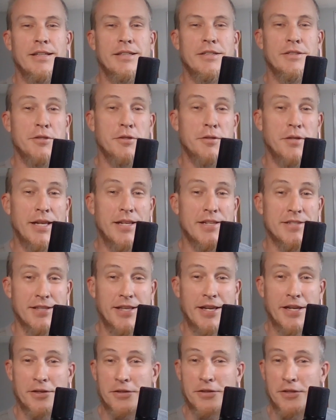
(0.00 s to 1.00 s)
2 days
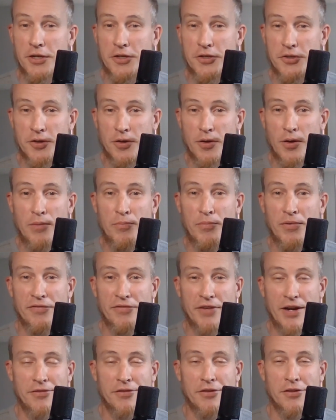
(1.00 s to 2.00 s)
later, they show up at
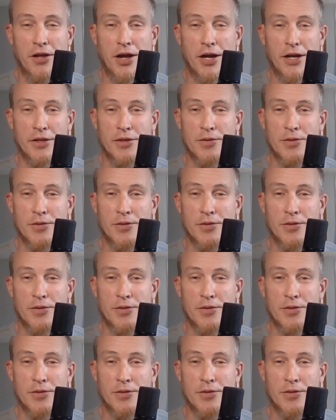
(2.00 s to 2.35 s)
5 o'clock